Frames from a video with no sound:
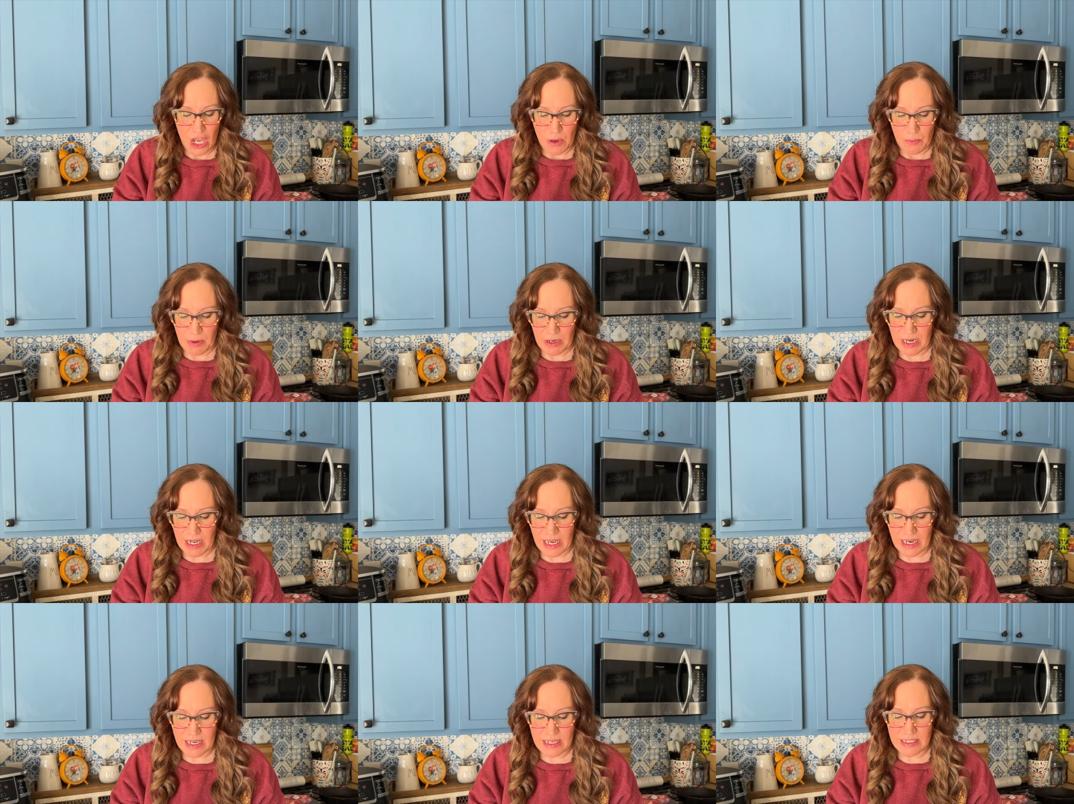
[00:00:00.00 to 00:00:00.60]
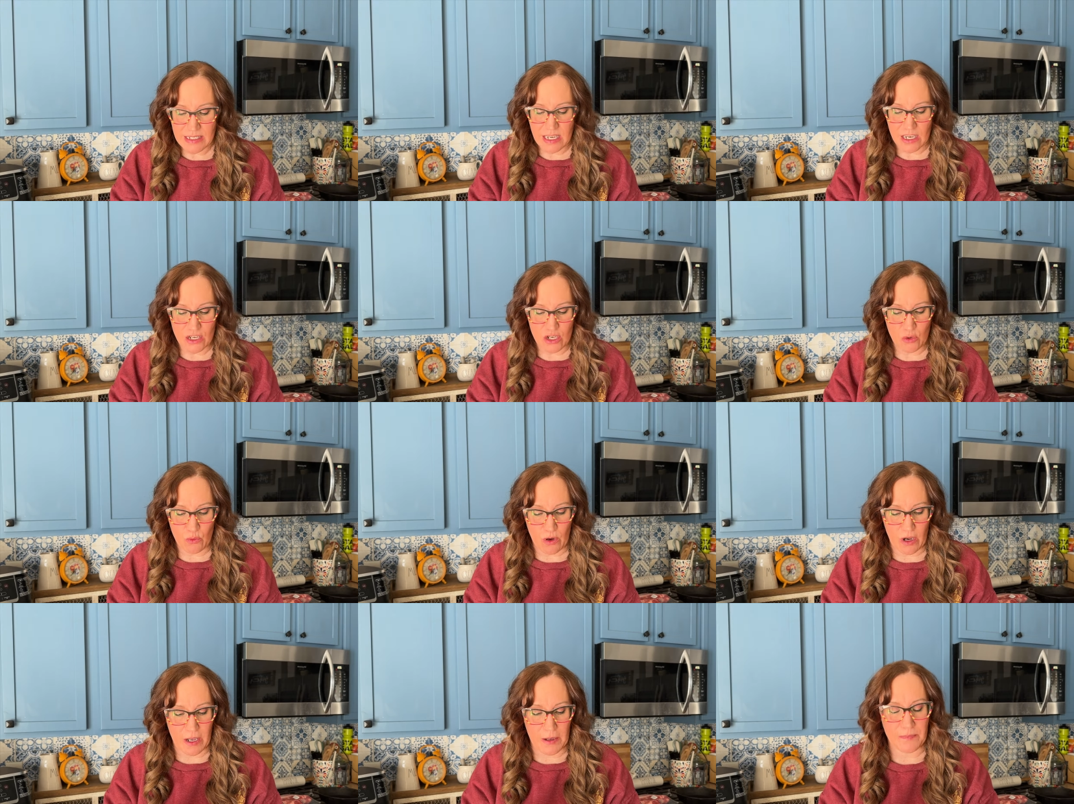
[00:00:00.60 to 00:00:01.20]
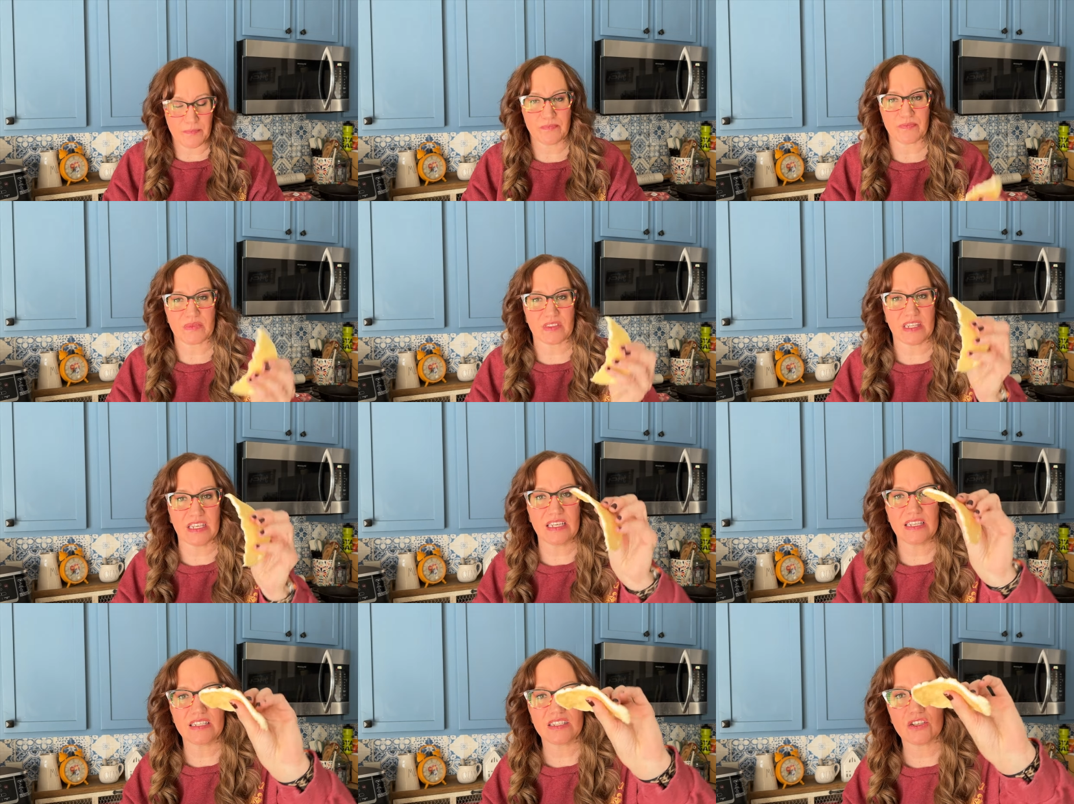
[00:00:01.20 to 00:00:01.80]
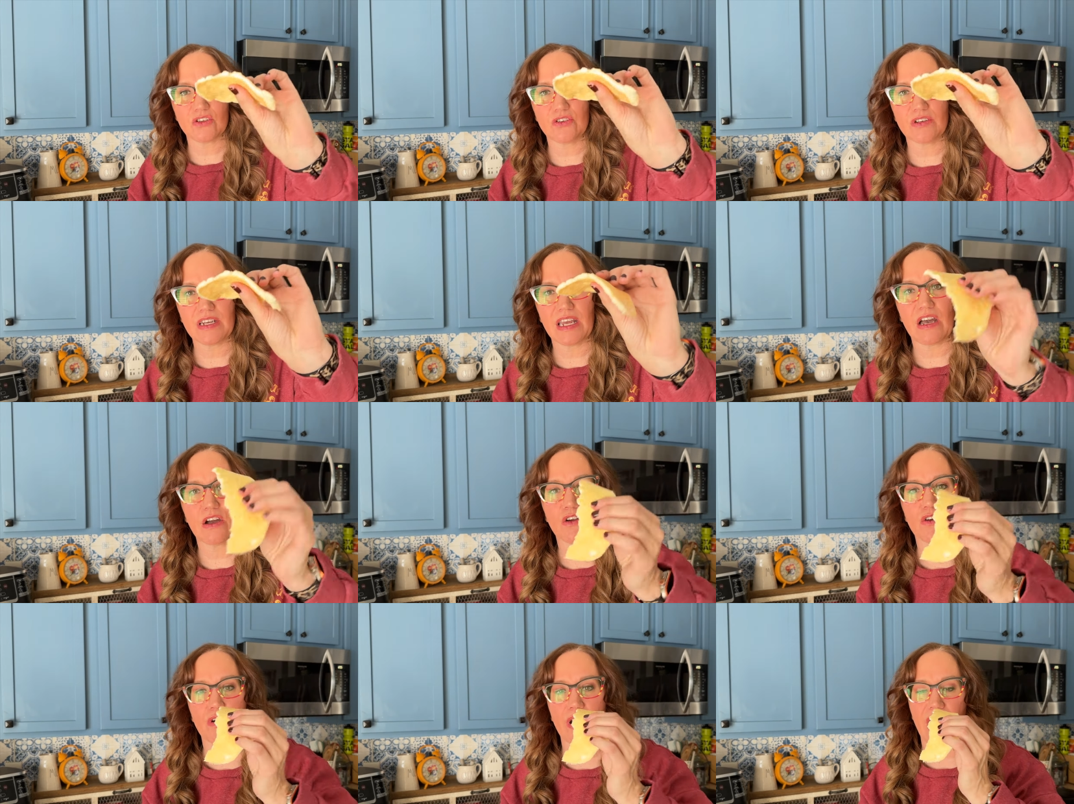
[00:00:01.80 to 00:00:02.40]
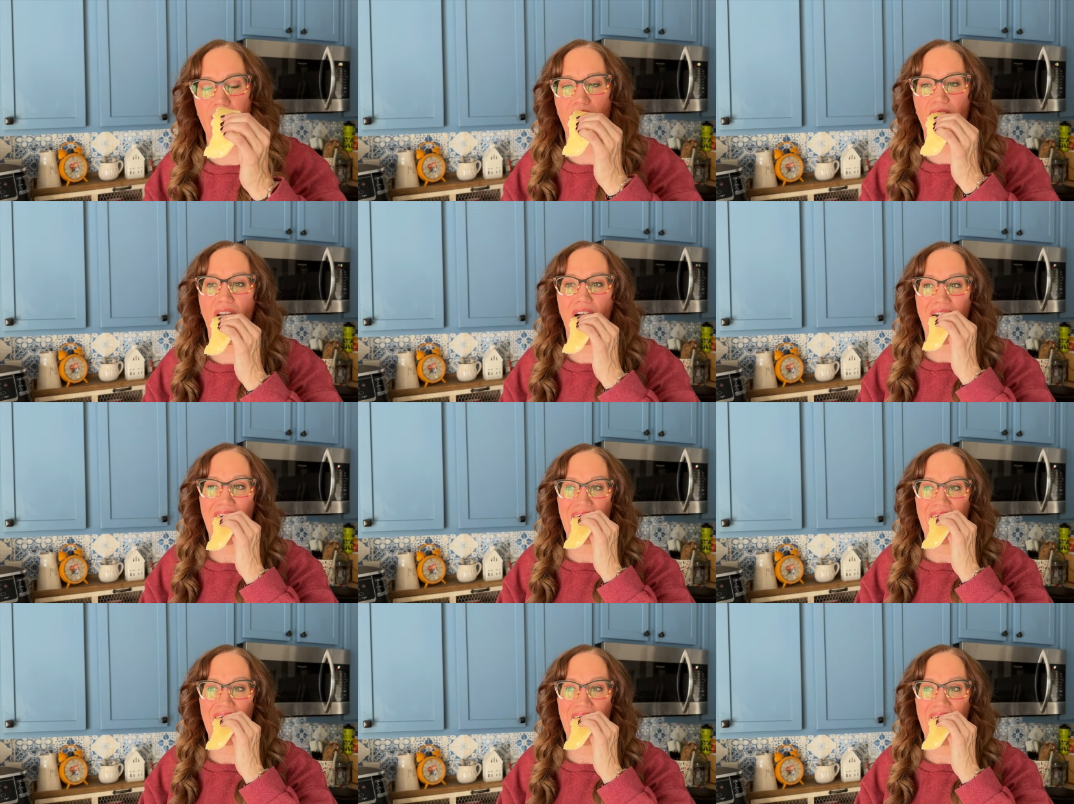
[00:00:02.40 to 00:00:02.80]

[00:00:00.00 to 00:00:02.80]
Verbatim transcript: But I can tell you what, these turned out great.